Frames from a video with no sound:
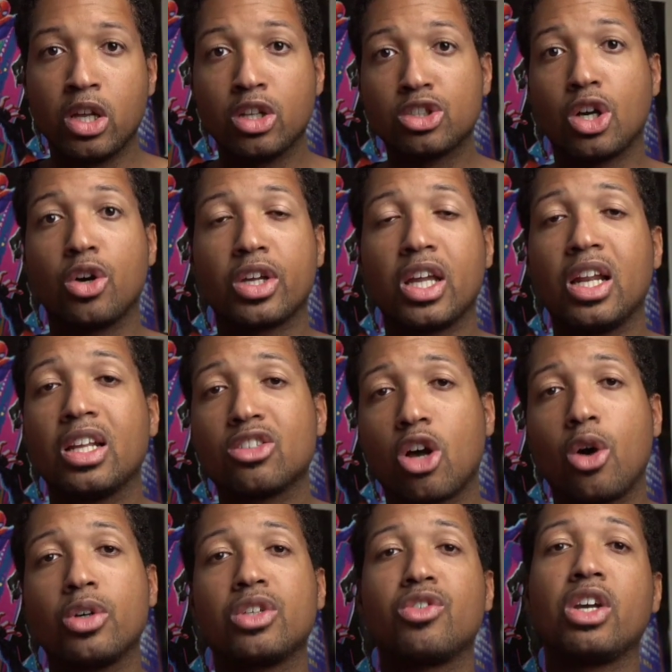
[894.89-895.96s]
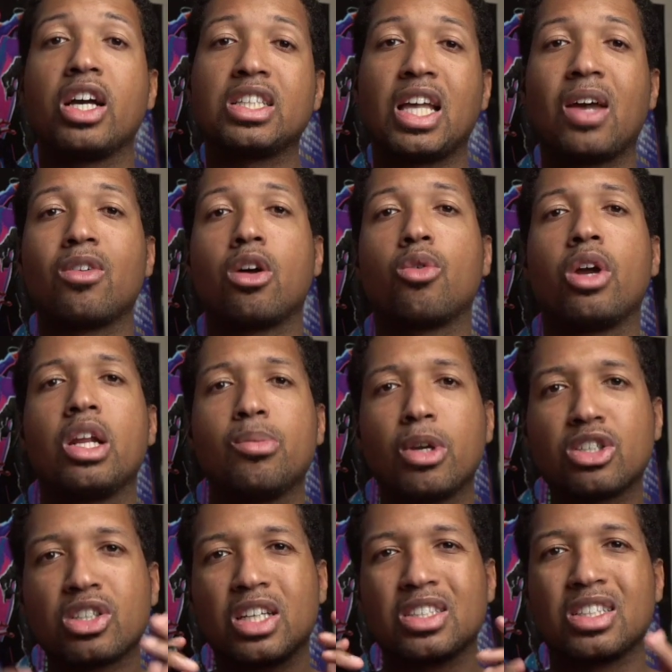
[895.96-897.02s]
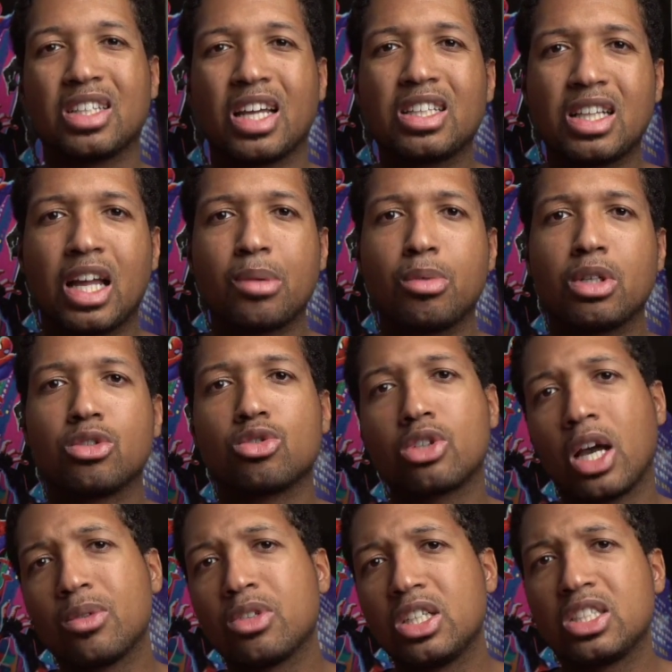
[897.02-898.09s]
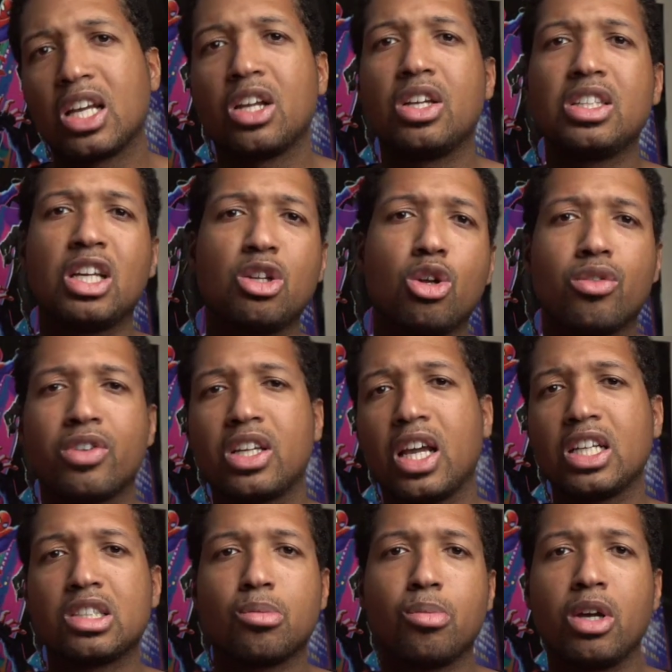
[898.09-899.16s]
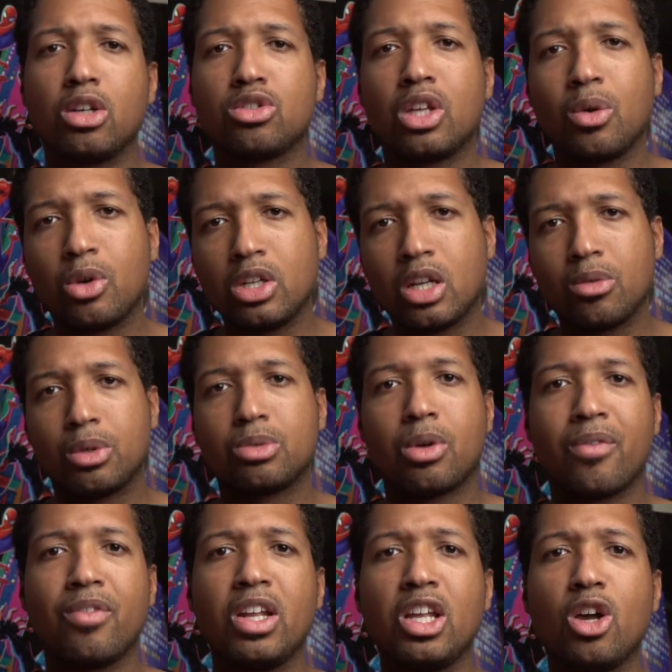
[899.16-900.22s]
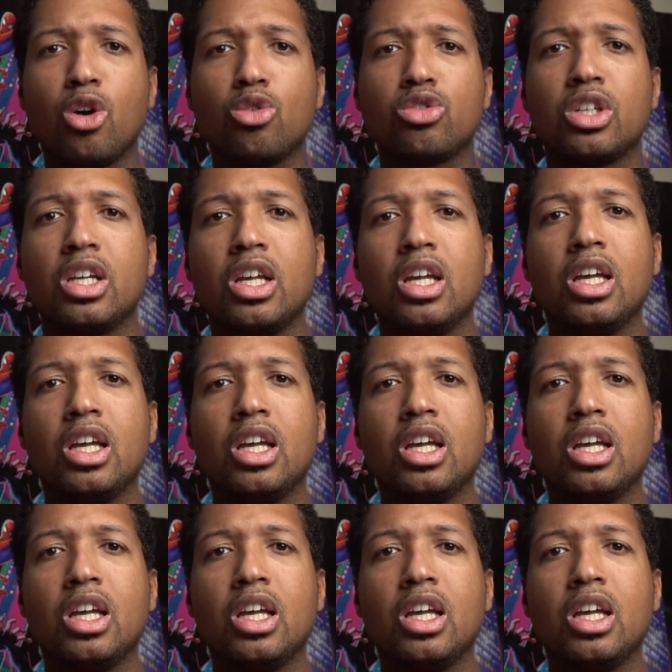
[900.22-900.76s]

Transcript: So again, as always, if you guys haven't already, make sure you guys ignite the like button, subscribe to the channel, hit that notification bell so that way you never miss my videos.